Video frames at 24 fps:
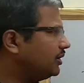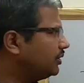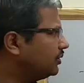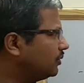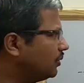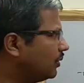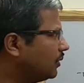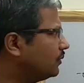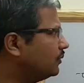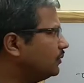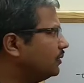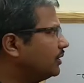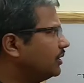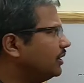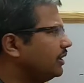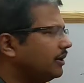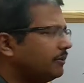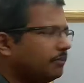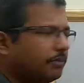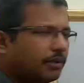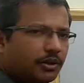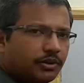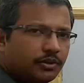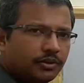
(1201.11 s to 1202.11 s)
You don't worry
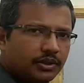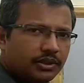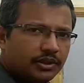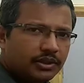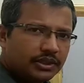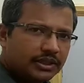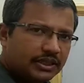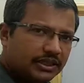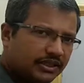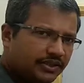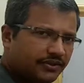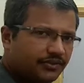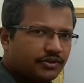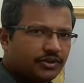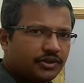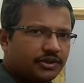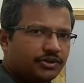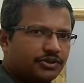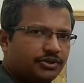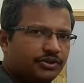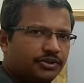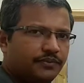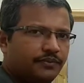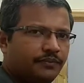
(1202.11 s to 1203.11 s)
about any
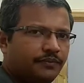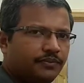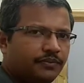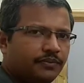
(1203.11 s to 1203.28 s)
structure.